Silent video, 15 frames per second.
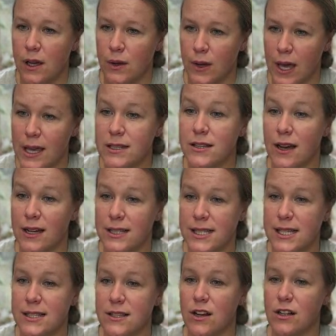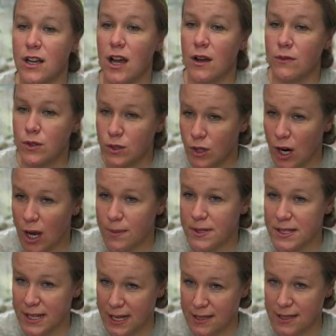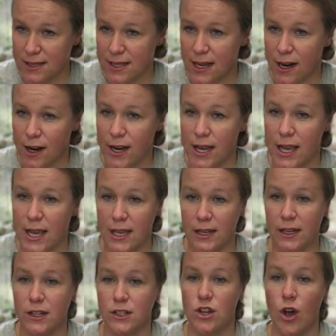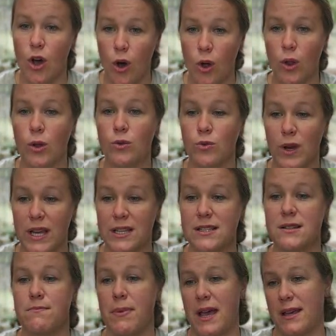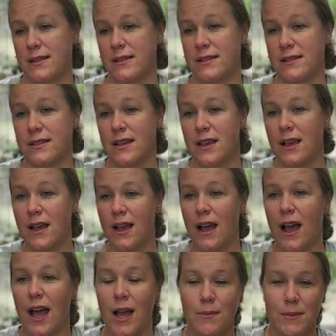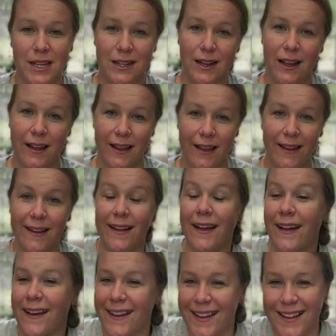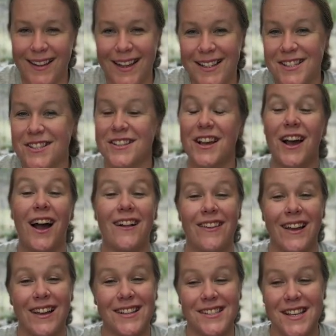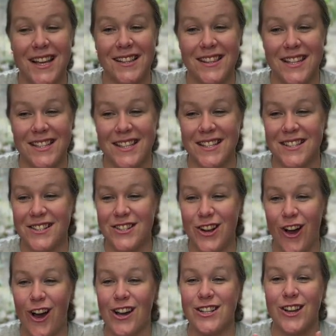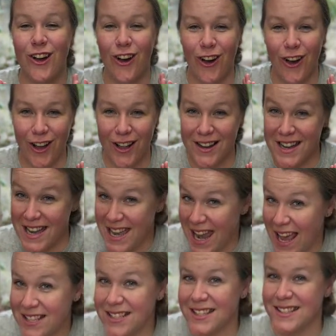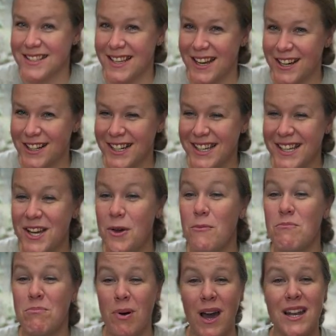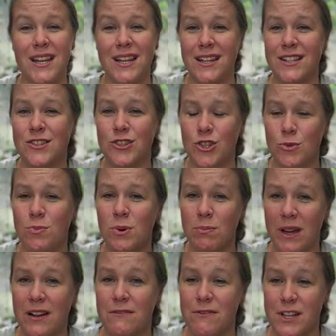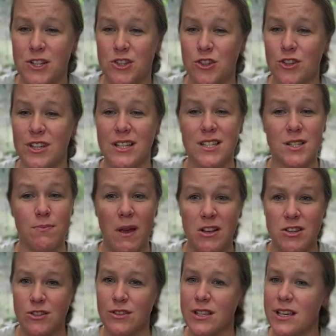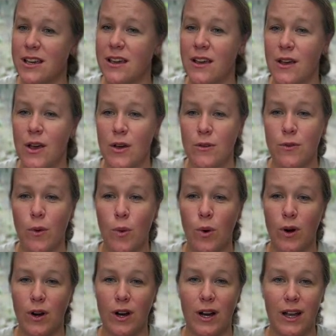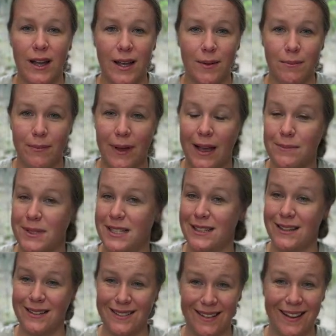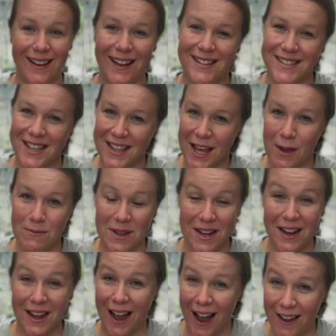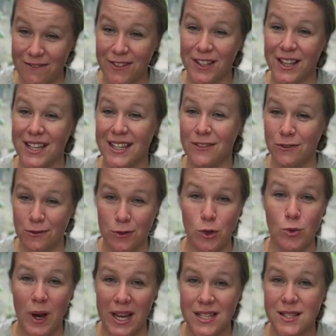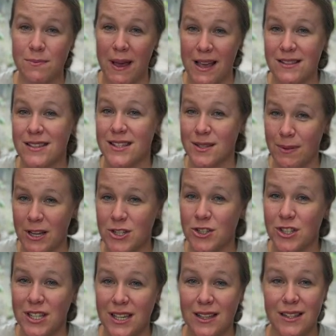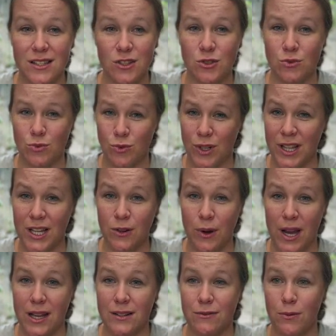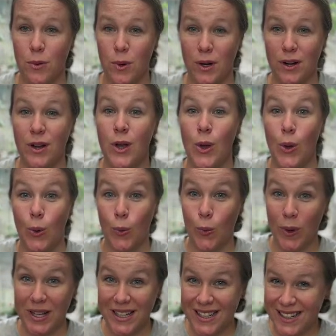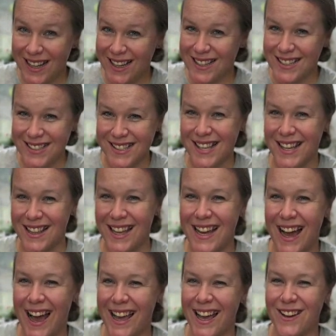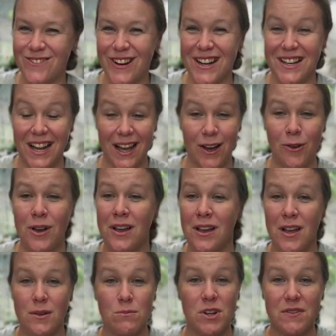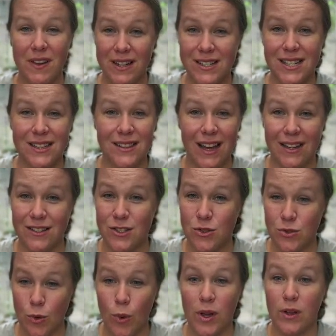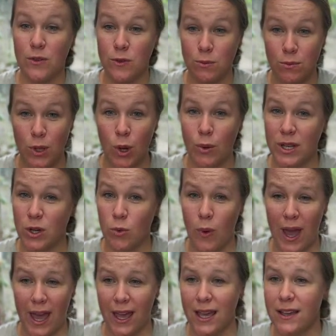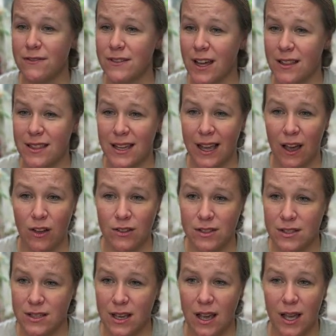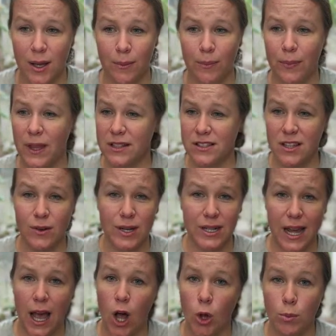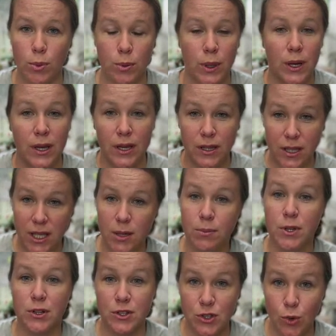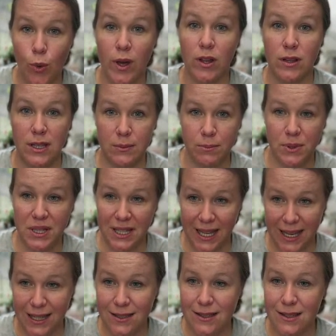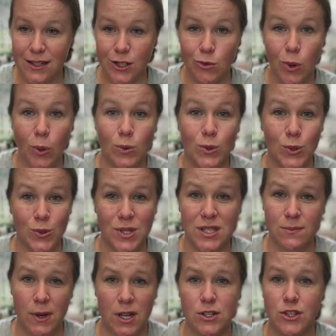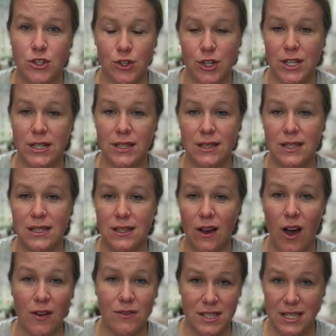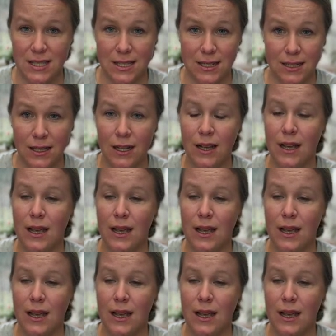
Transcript: Okay, Todd says, are cover crops necessary in tall raised beds? I mean, it's like I said, this is not necessary, but it is super beneficial, especially for, I mean, I say that, but I feel like for raised beds, especially, this is really great for windy days like I have right now, preventing that soil from blowing away. If nothing else, it's going to help keep your soil in place and you won't lose as much during the off season.